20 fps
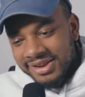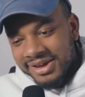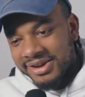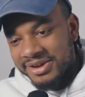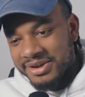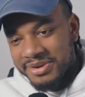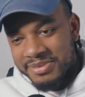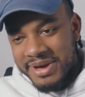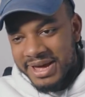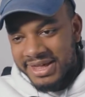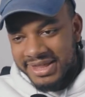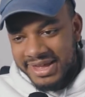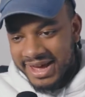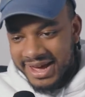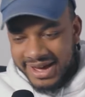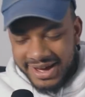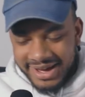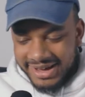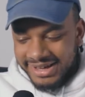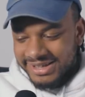like him.
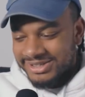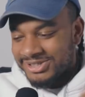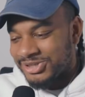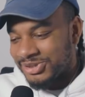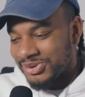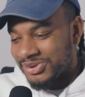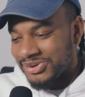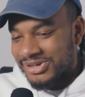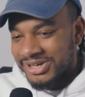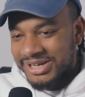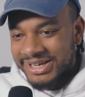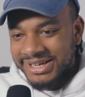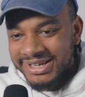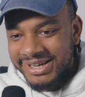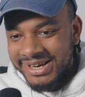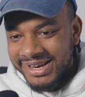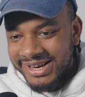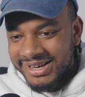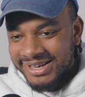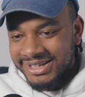It's so good.
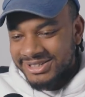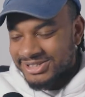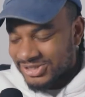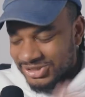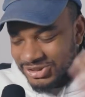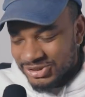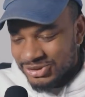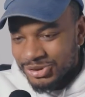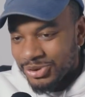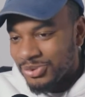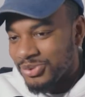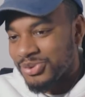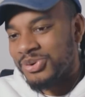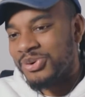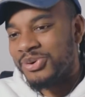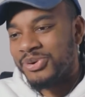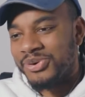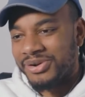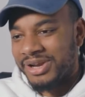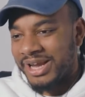This is so
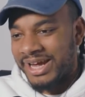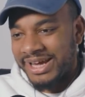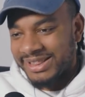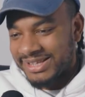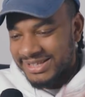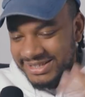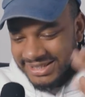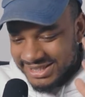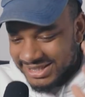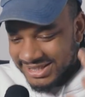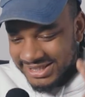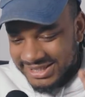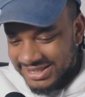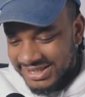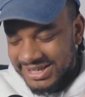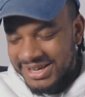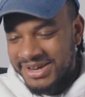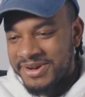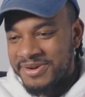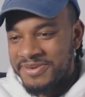cool. Like, this is...